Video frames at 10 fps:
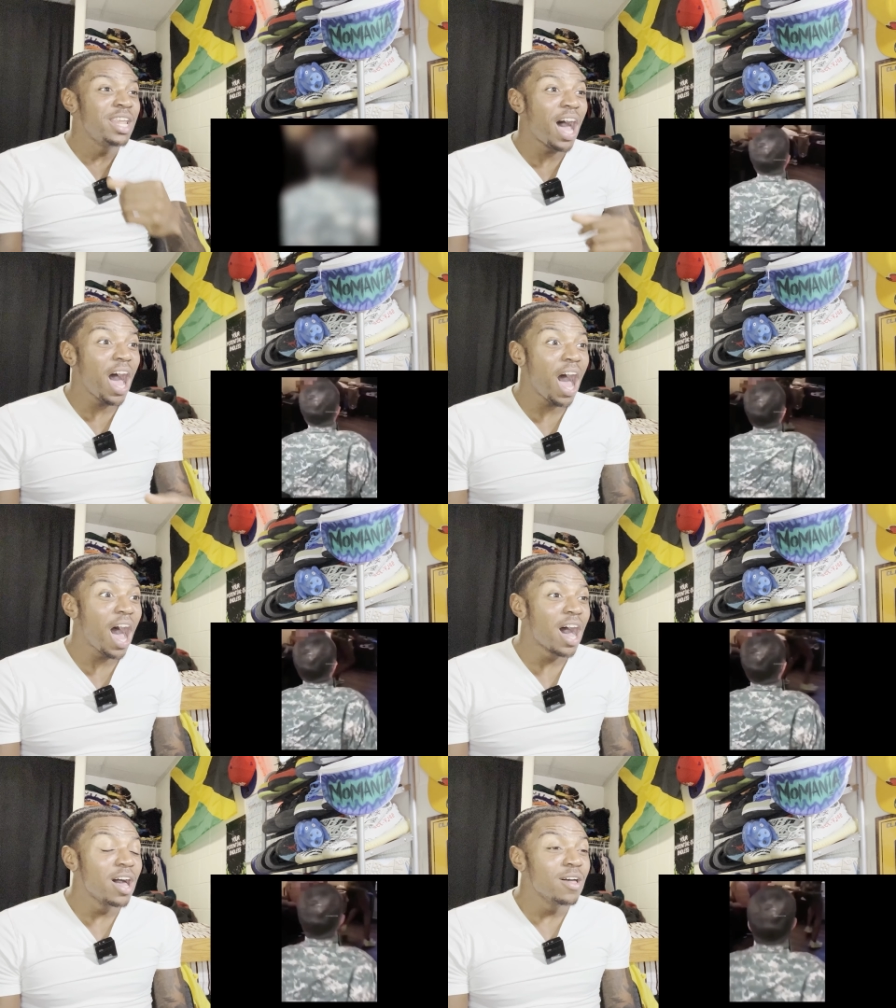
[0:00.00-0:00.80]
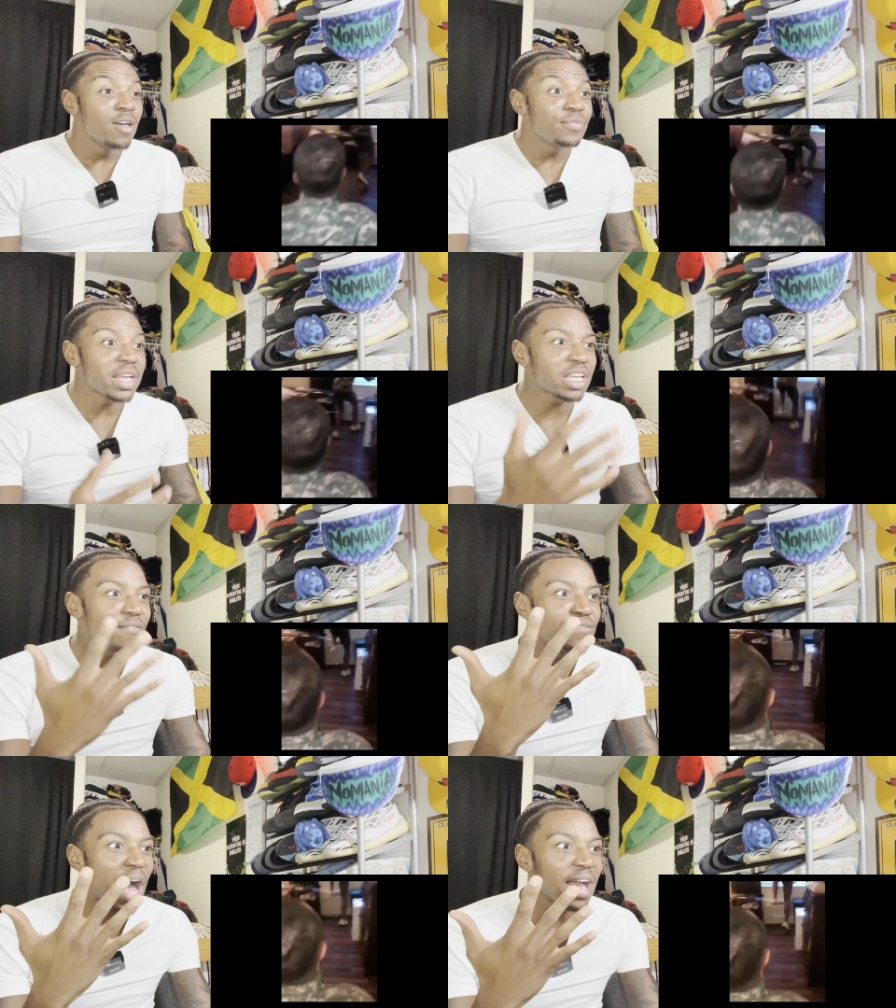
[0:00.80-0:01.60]
Nah, that's
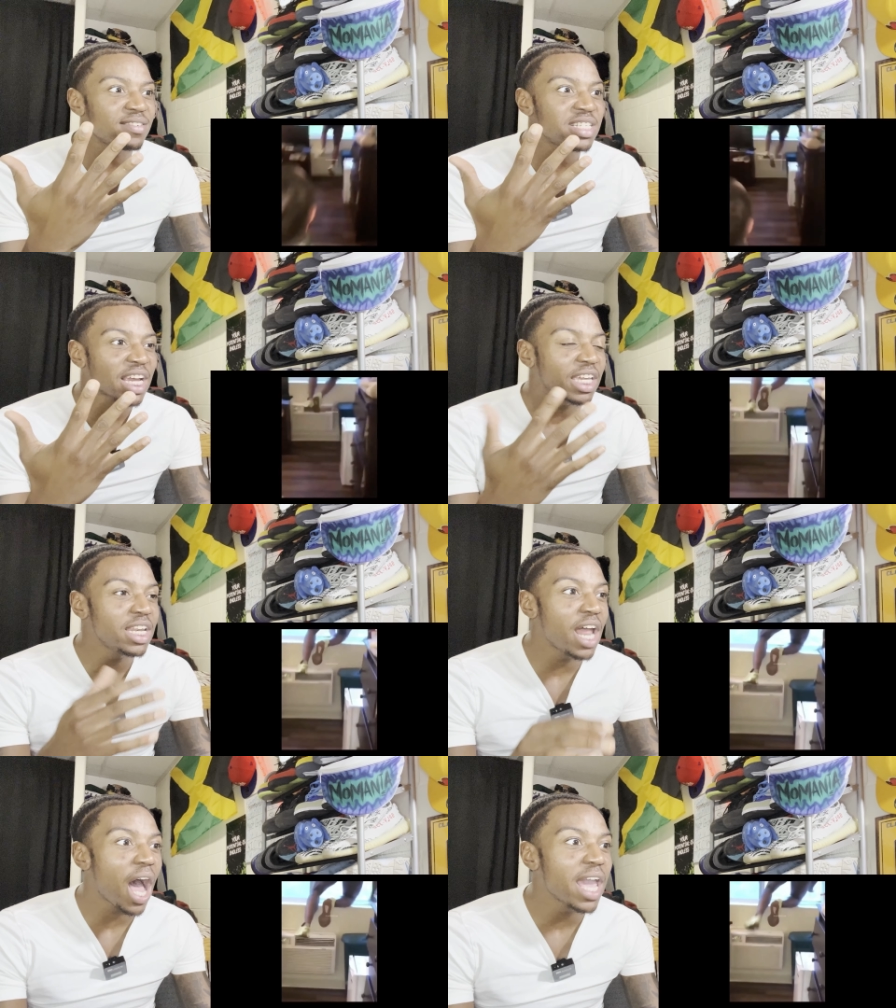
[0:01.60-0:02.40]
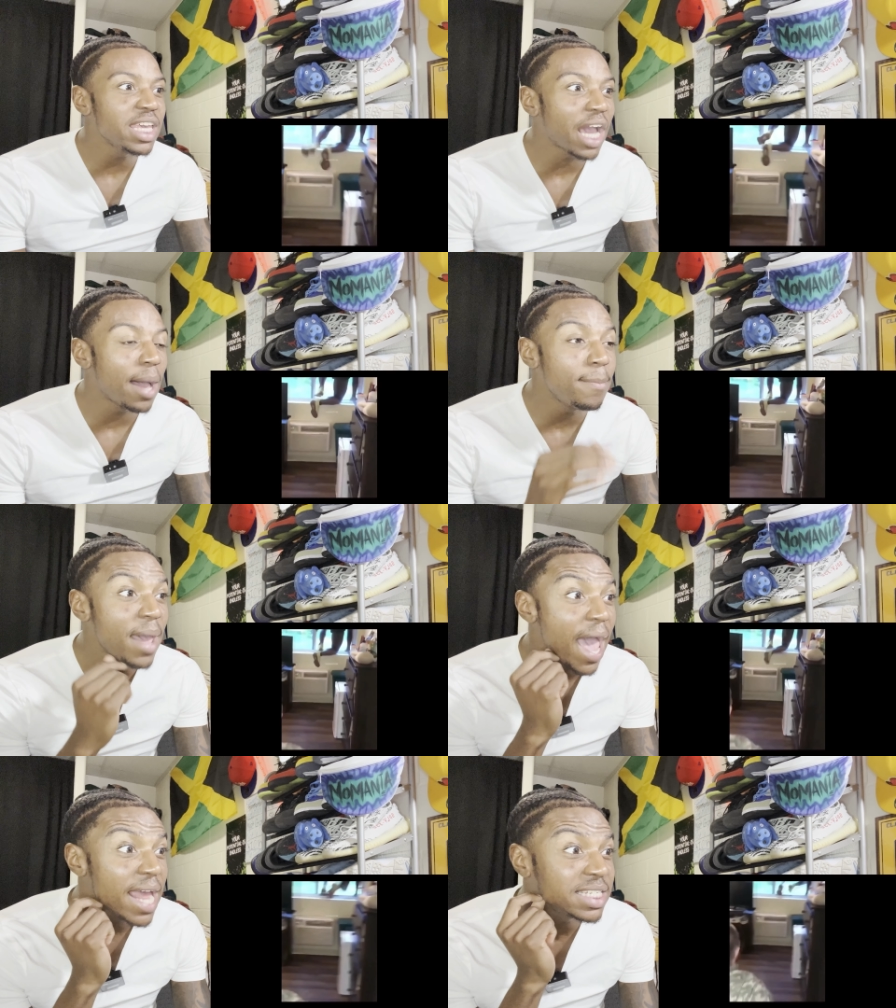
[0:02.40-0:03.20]
like five seconds. Nah, he got
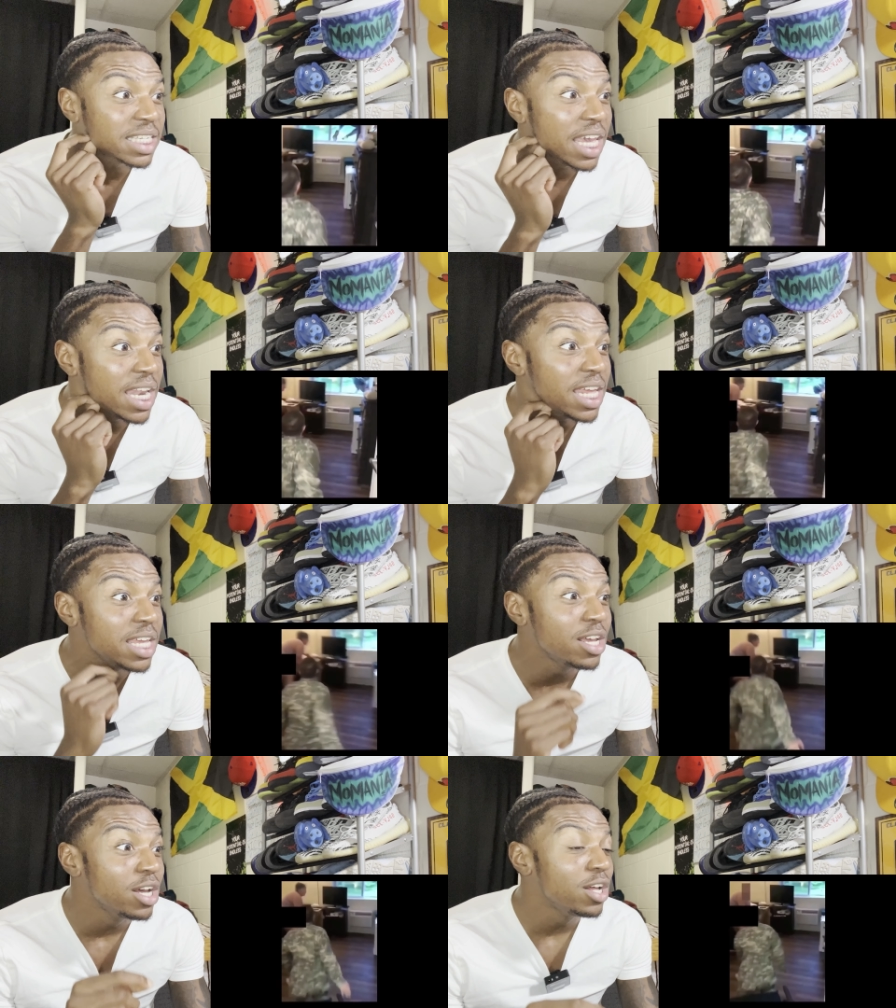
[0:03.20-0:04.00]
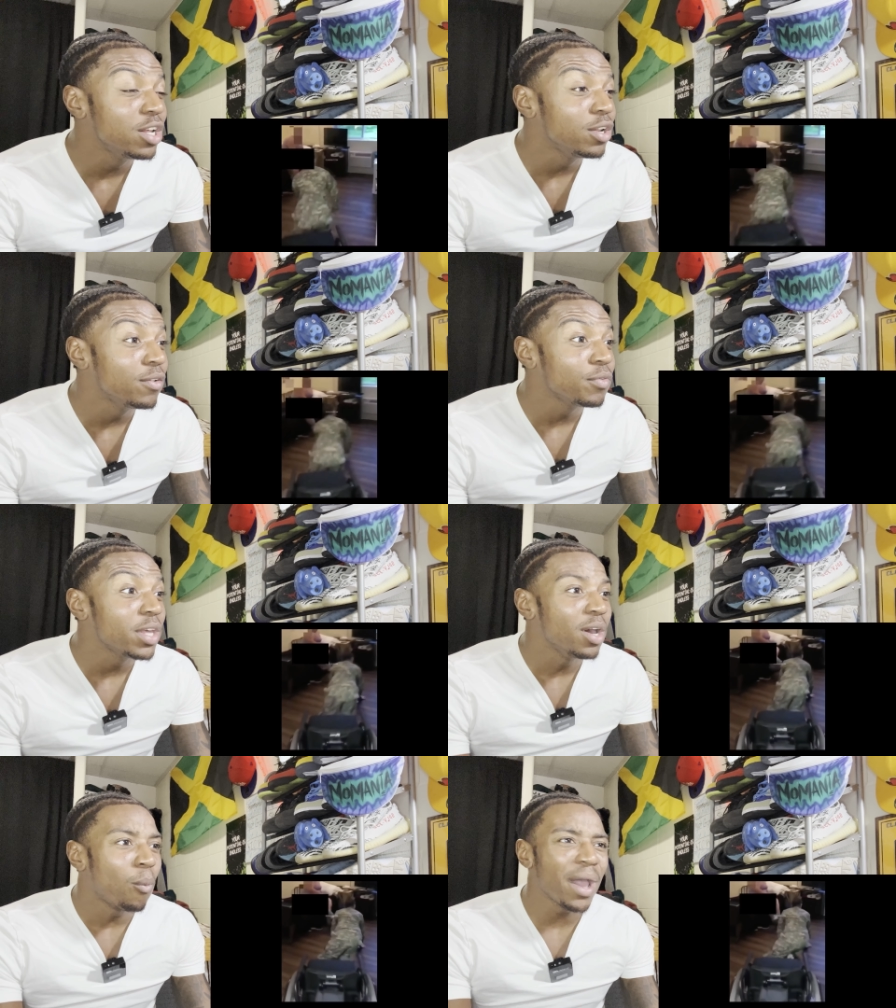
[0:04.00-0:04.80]
mad skinny.
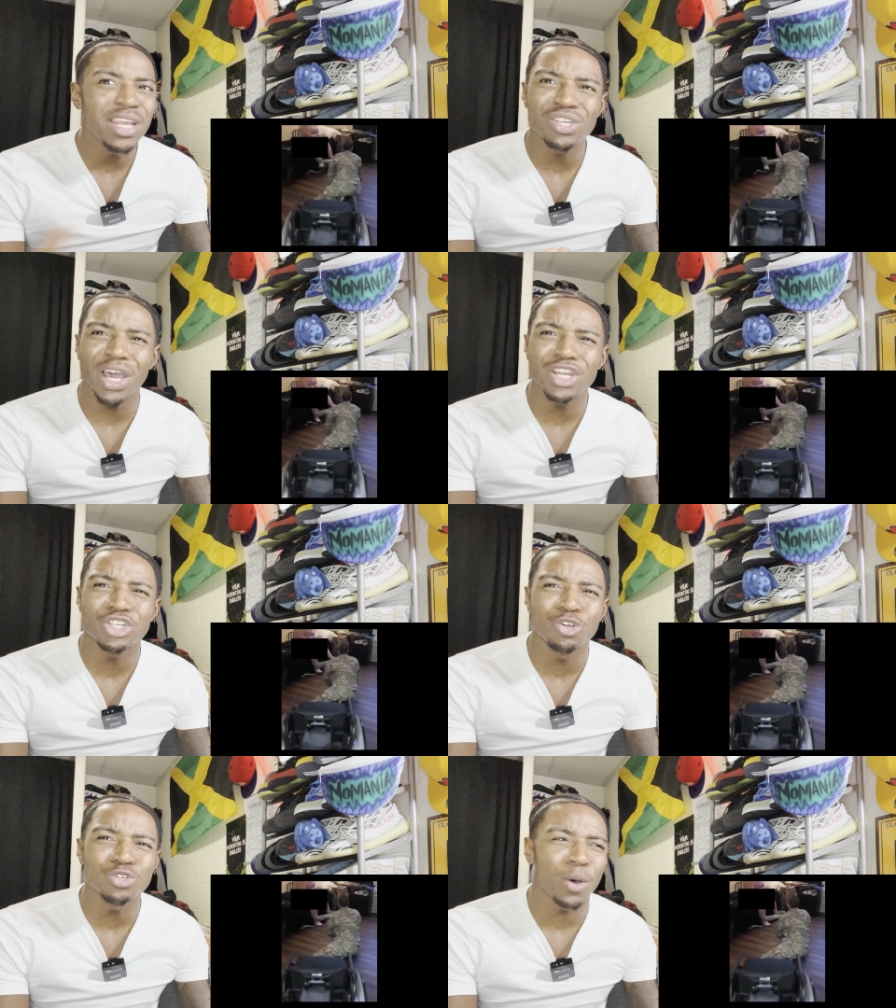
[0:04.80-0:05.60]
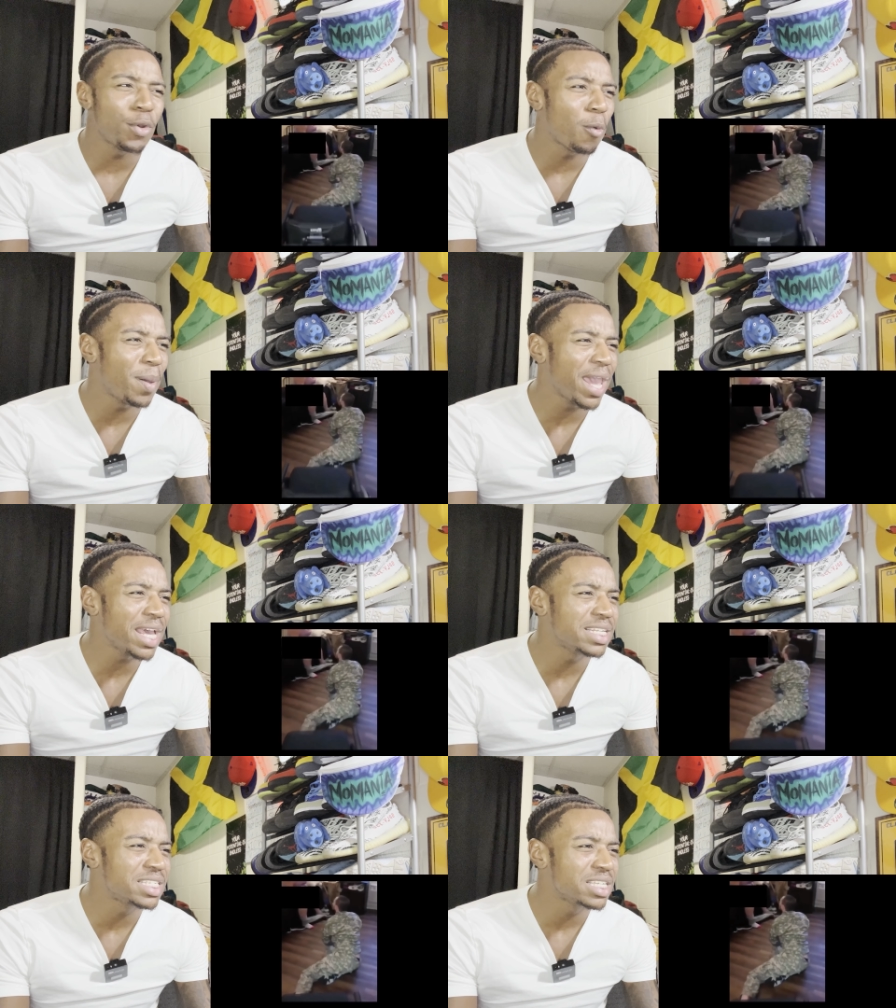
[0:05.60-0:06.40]
Why he still got his shoes on, no
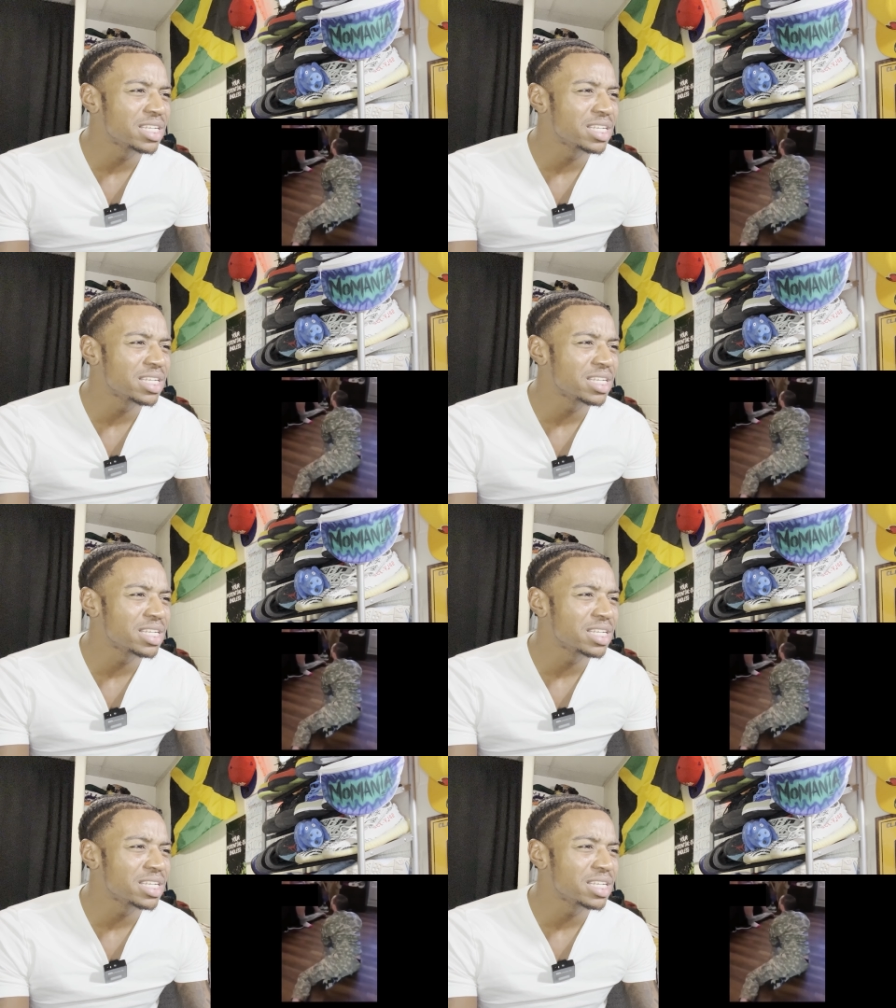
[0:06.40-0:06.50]
pants?